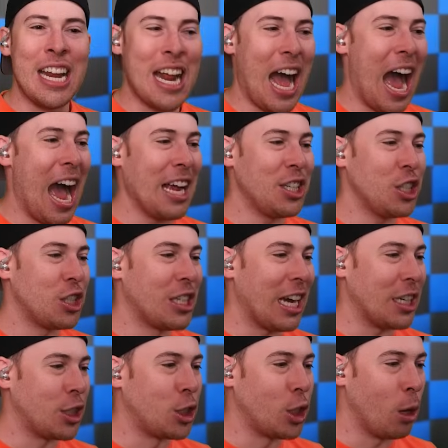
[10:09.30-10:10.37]
And I just
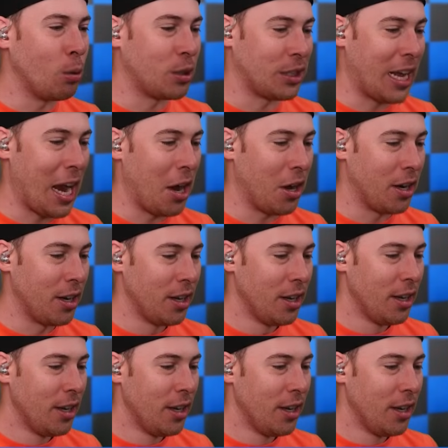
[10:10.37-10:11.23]
got so scared.